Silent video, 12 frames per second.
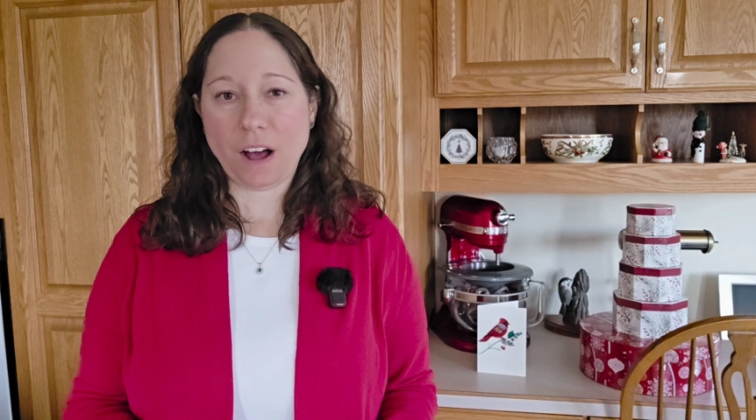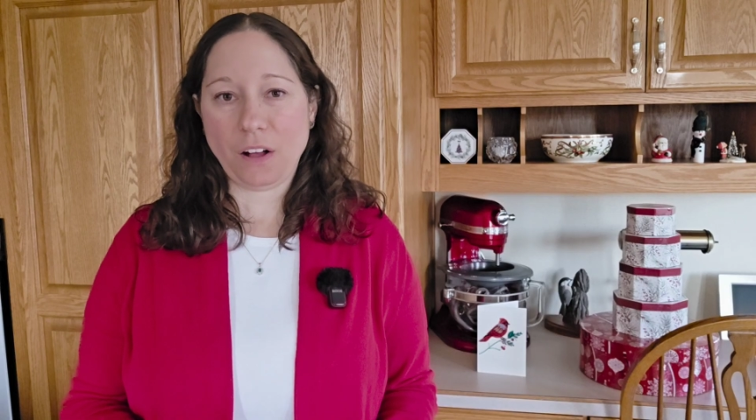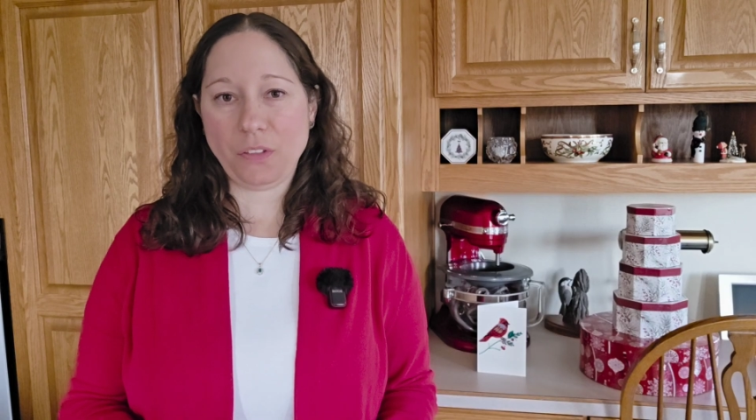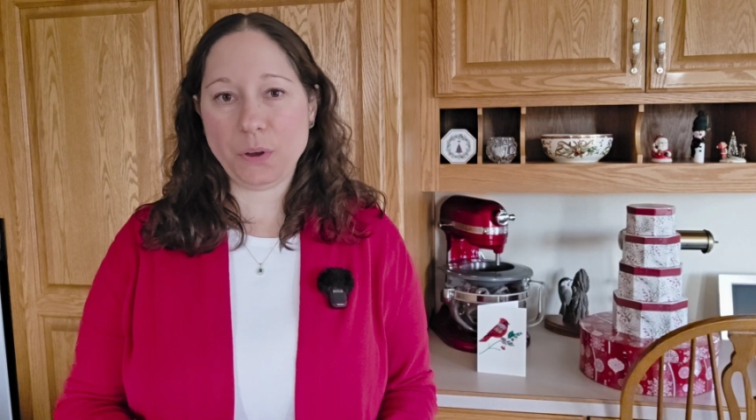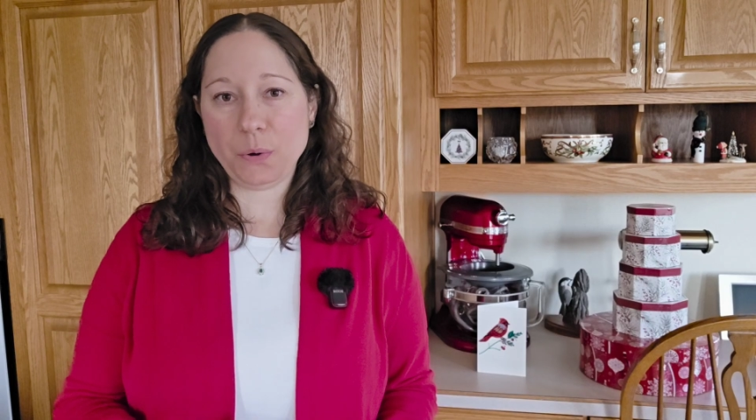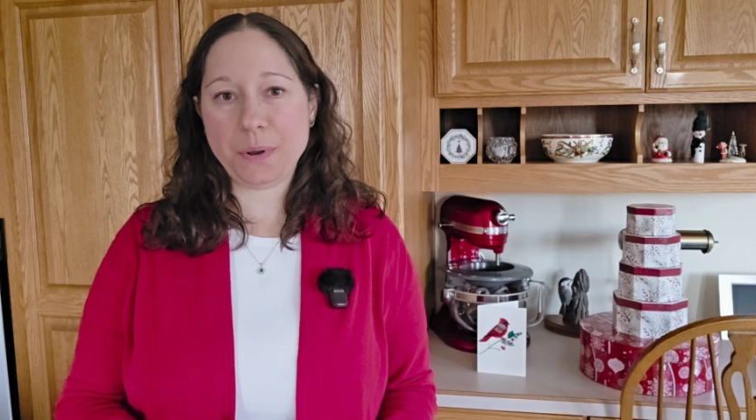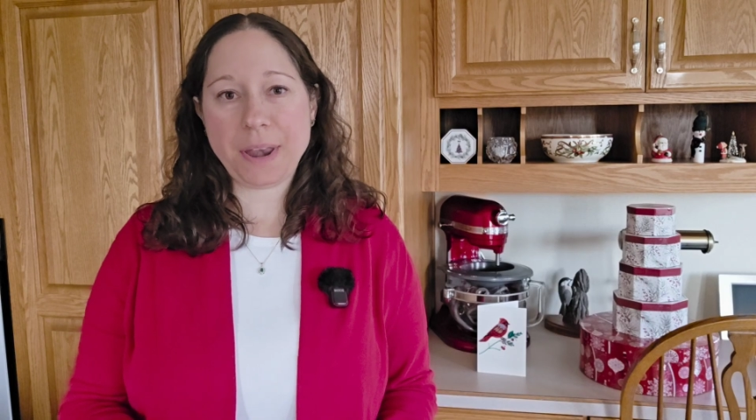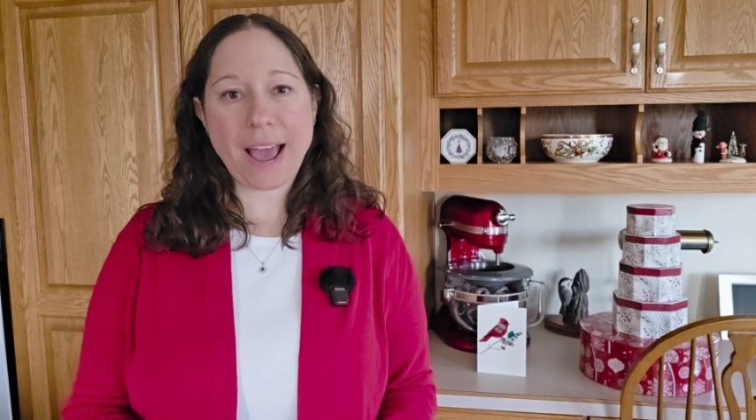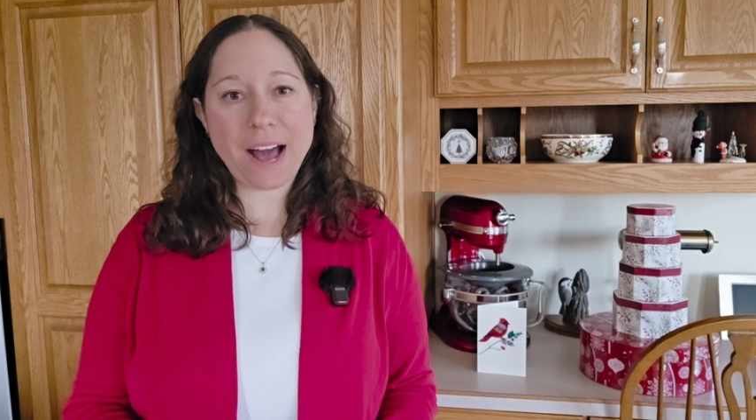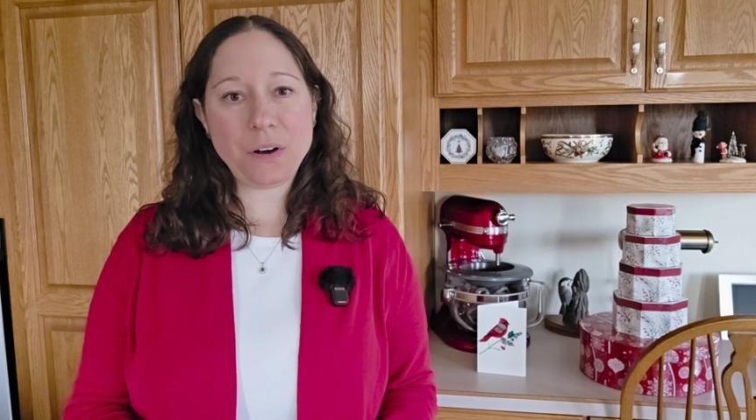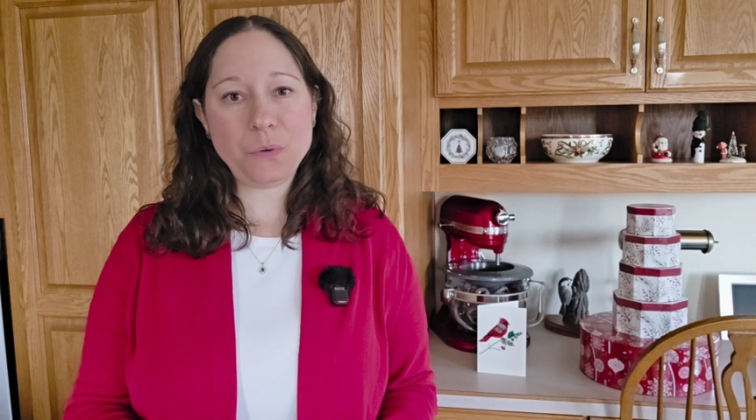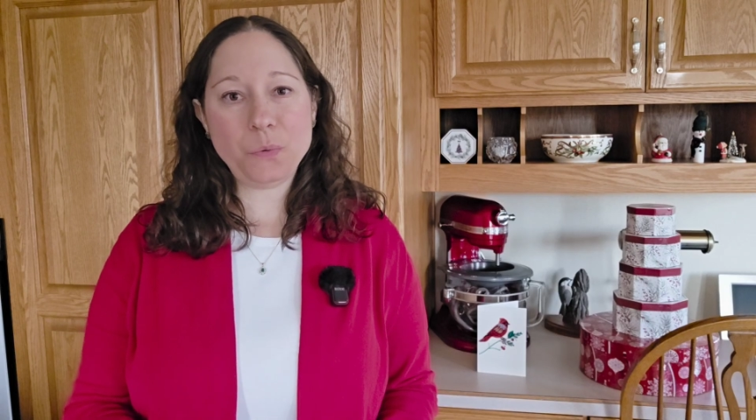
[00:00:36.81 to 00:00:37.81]
although
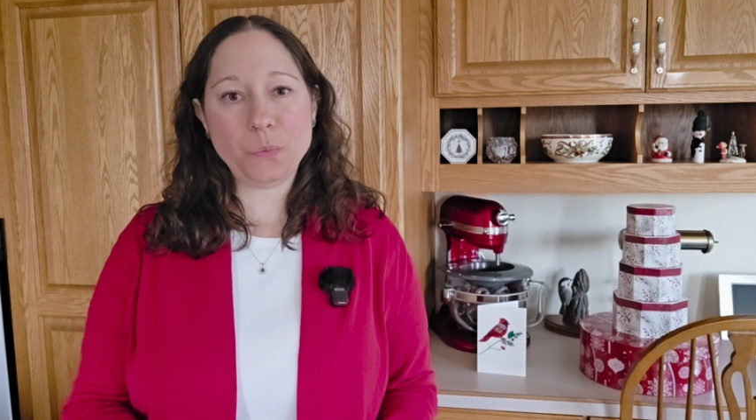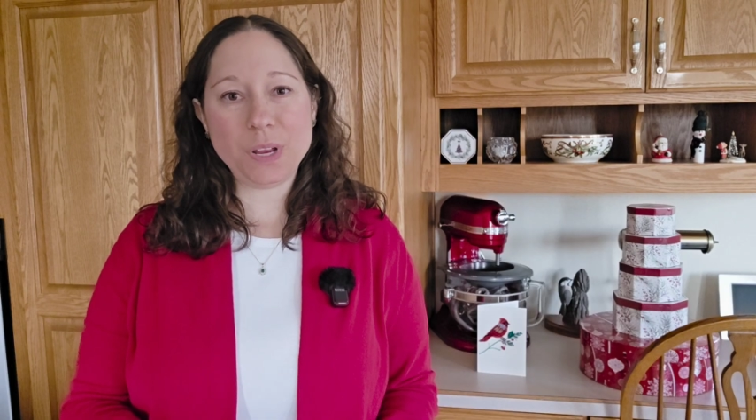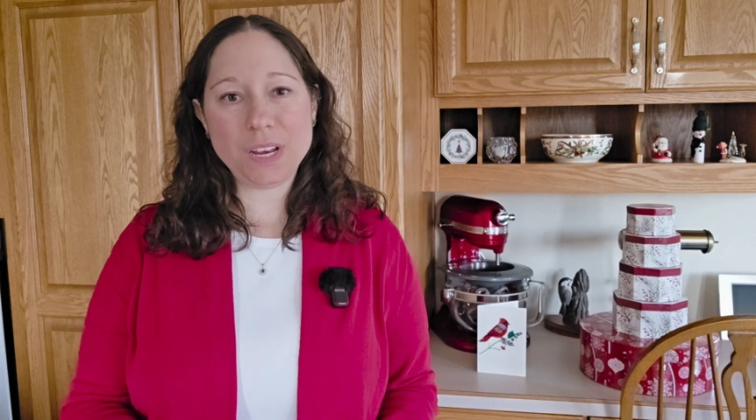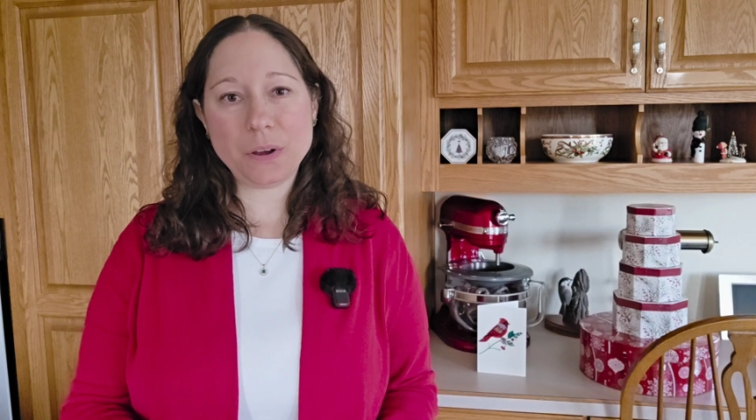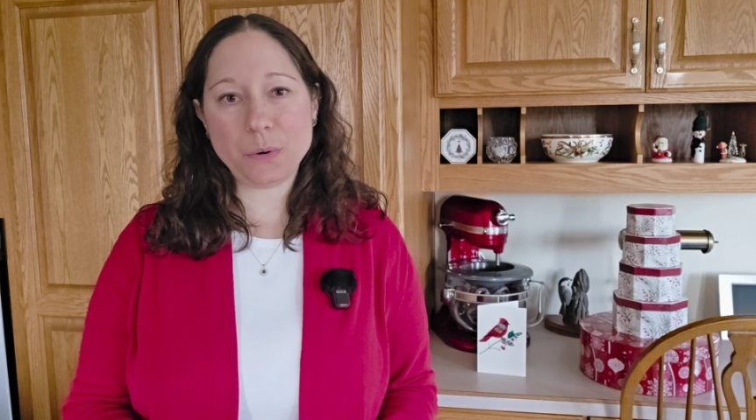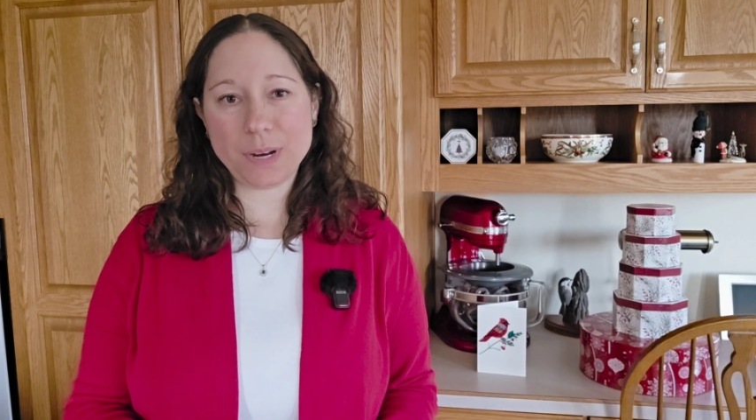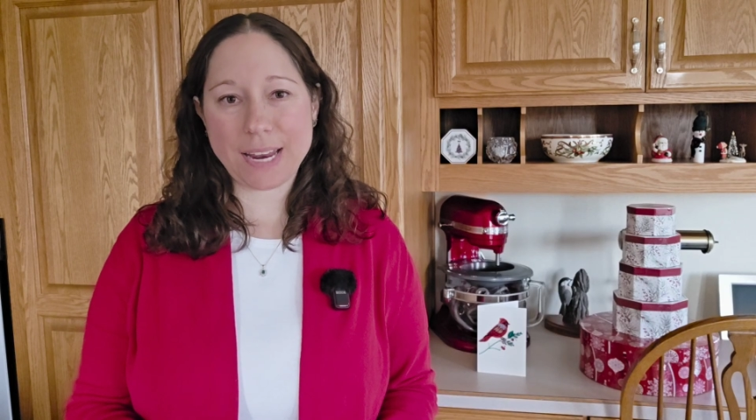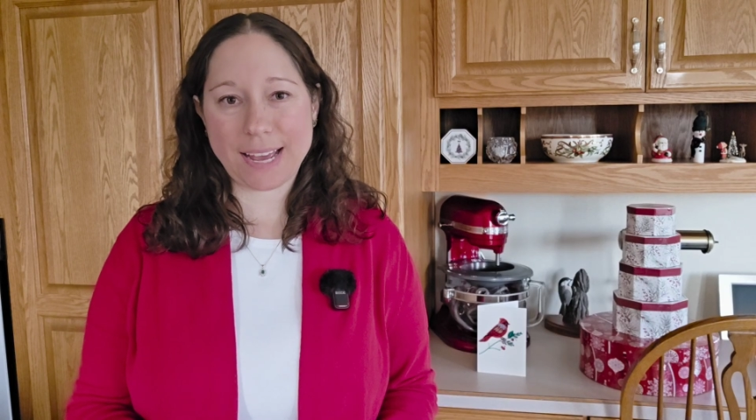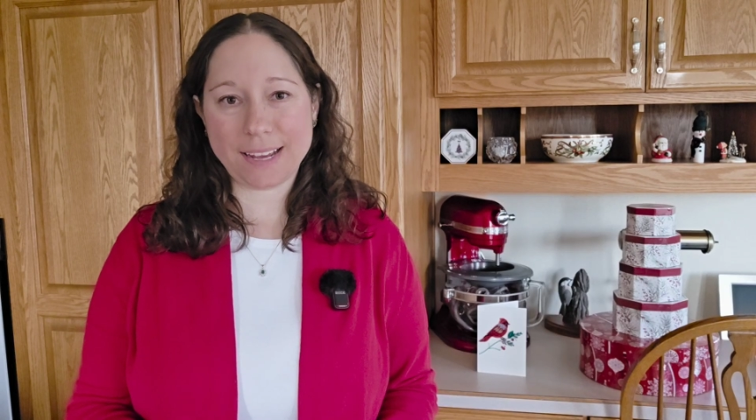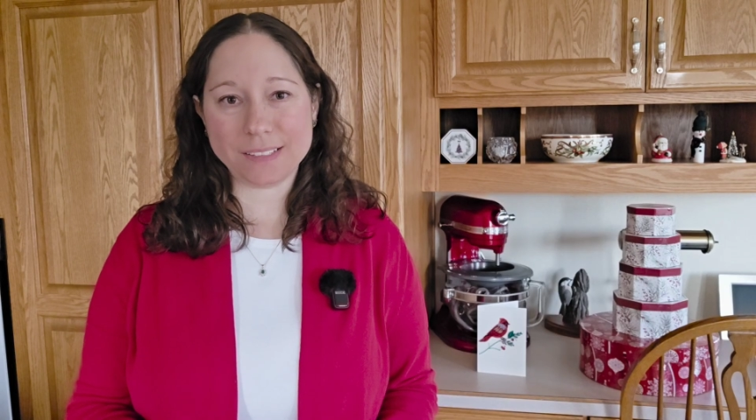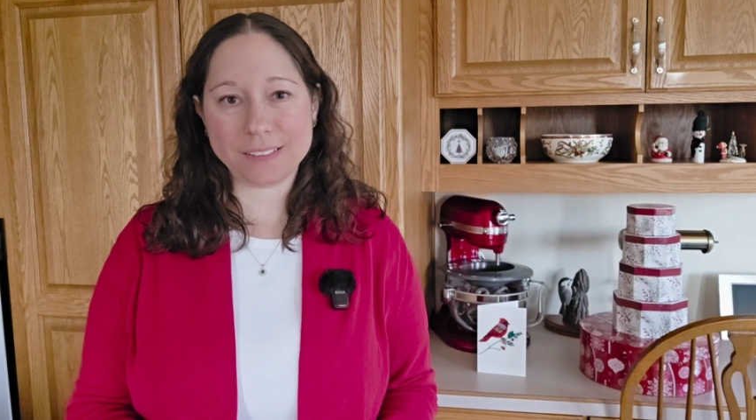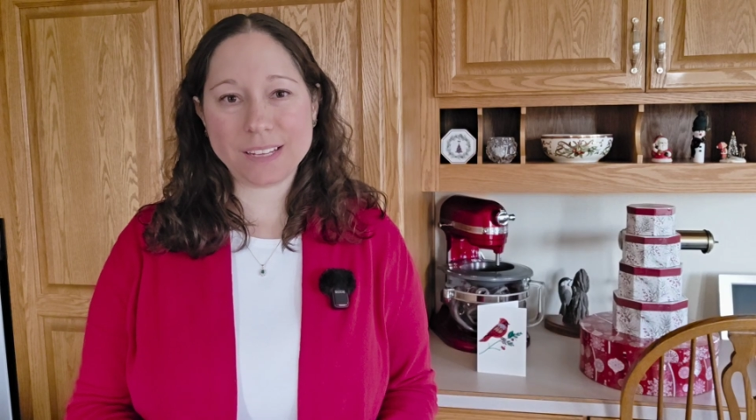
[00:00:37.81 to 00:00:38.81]
now we know it
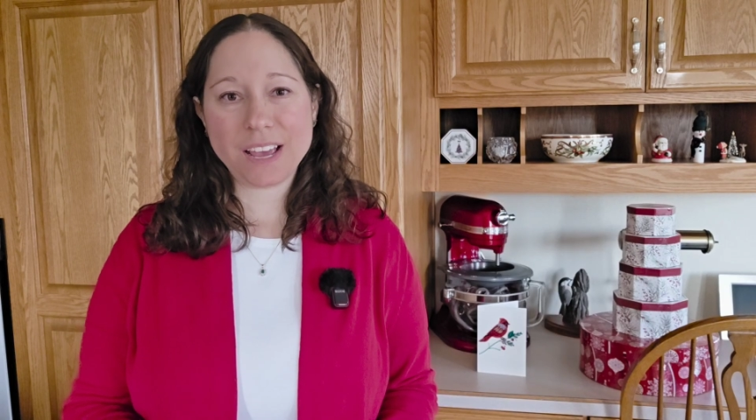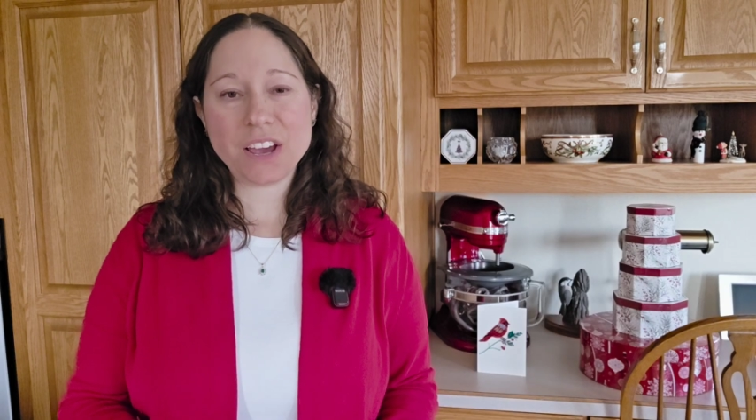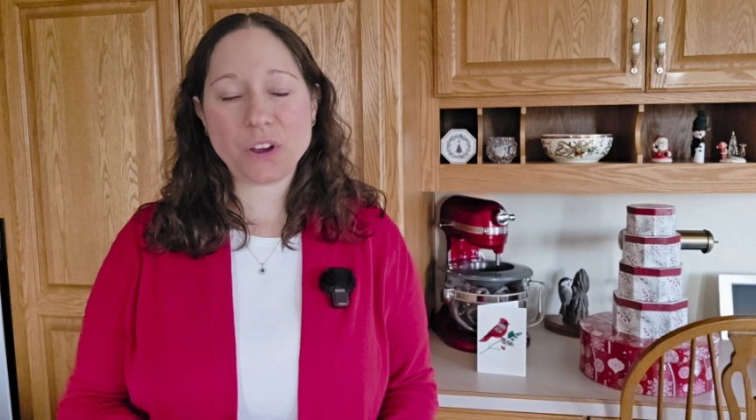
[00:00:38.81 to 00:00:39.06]
as